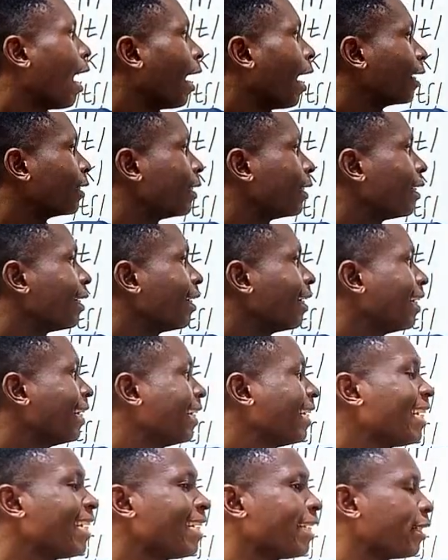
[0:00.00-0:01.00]
as in
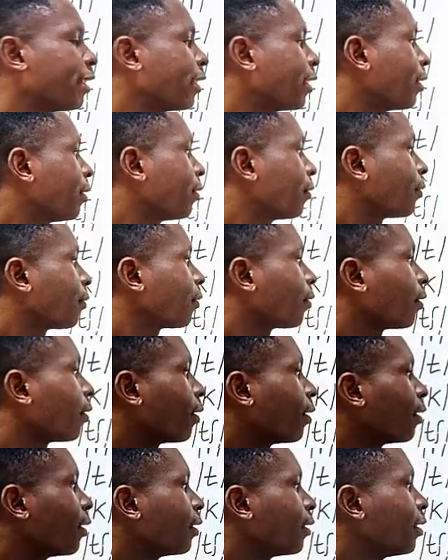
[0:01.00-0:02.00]
lead.
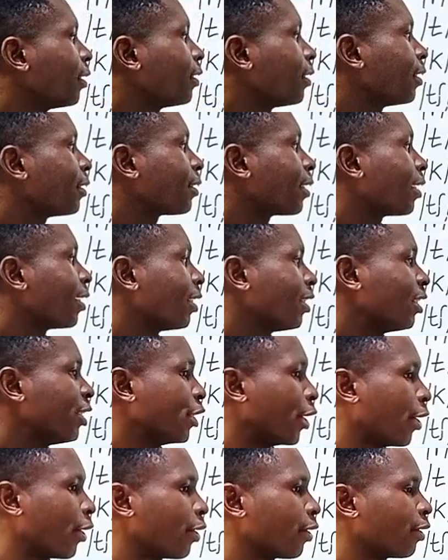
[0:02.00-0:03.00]
This is
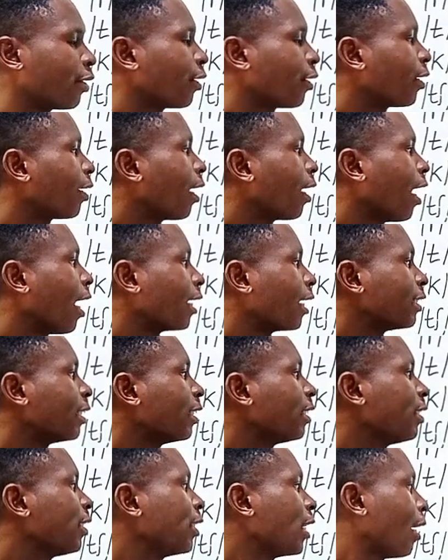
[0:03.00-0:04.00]
as
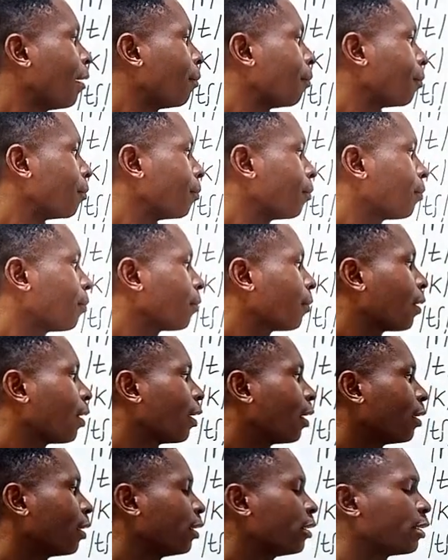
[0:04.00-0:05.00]
in yam.
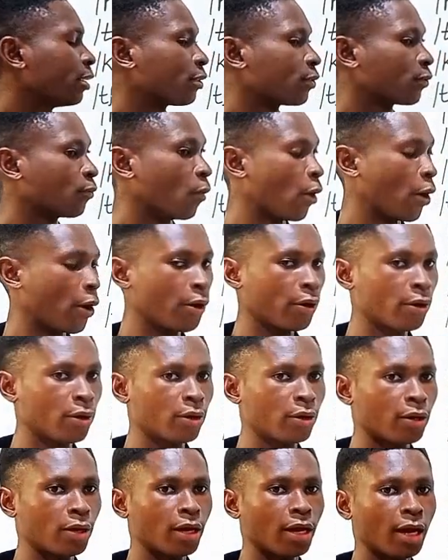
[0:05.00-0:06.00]
This is
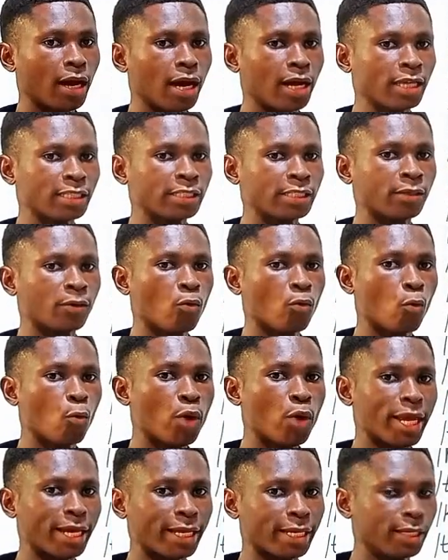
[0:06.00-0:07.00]
as in
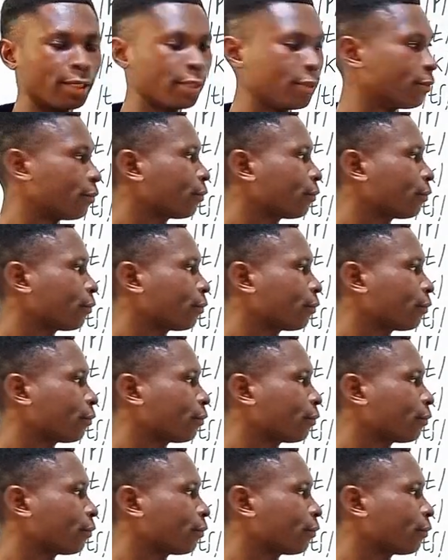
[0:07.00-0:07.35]
weak.